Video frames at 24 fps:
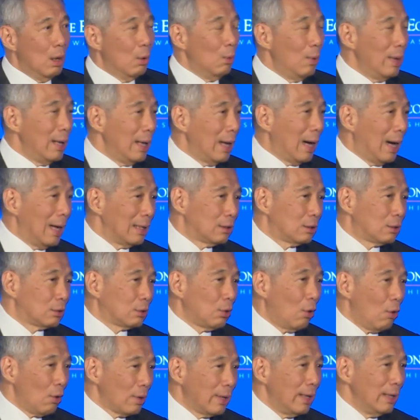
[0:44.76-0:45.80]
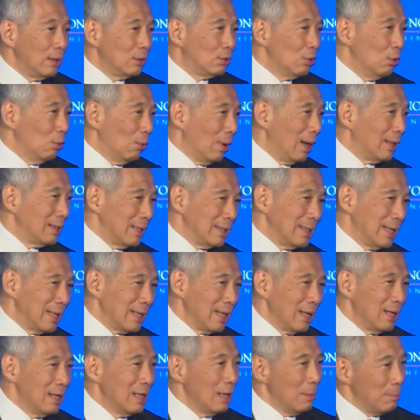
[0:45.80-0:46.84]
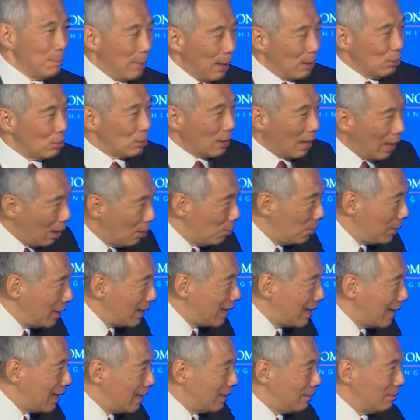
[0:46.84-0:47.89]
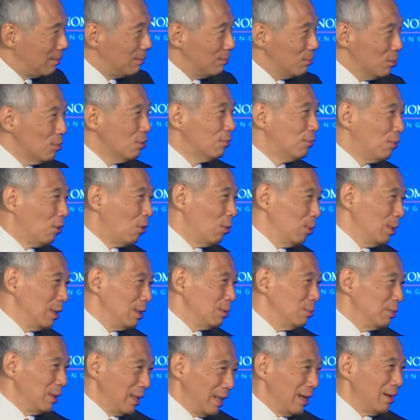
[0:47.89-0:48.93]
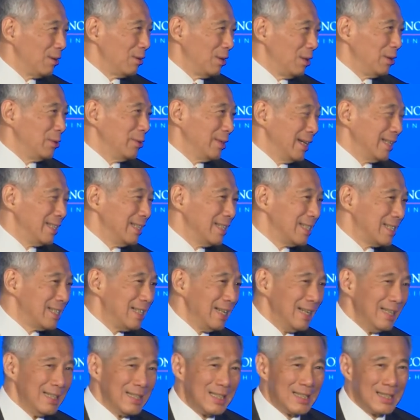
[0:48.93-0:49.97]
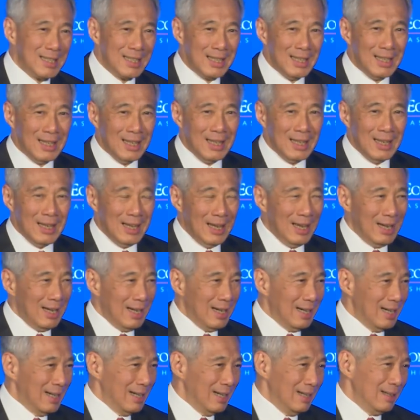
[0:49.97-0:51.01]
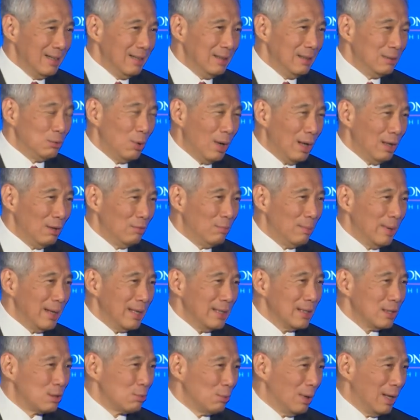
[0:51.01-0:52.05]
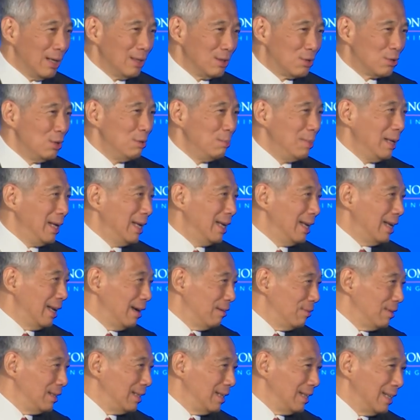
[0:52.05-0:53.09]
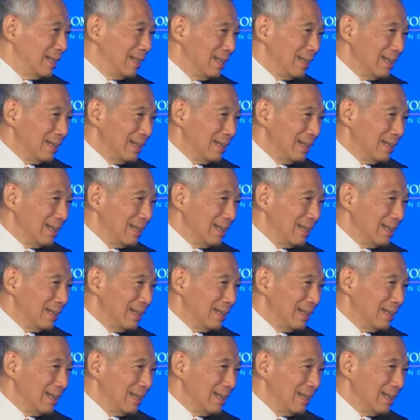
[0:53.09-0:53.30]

we are talking to one another about how we can move forward without the United States. 12 minus 1 should be 11,